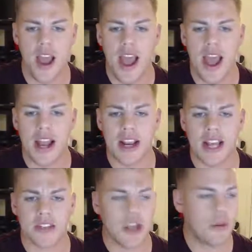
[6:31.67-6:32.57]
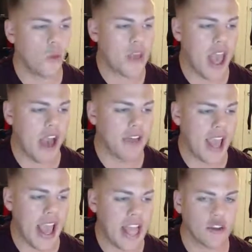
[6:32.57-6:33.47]
Next up, we have
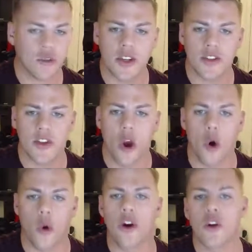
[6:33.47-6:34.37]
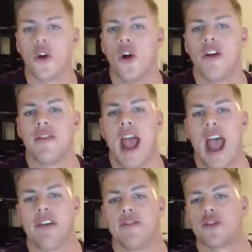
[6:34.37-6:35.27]
Atris, Oracle of
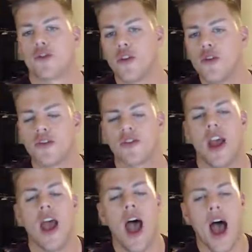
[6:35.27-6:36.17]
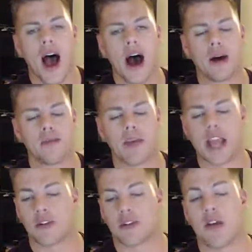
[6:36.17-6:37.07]
Half-Truths.
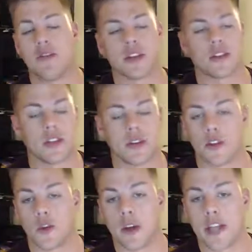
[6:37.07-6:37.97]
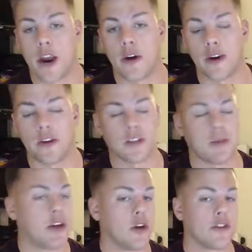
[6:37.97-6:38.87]
Atris obviously is also a character in the
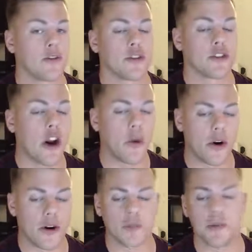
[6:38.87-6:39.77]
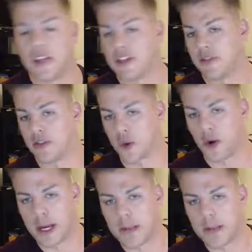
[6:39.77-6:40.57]
expanded universe for Star Wars, but that's a different story.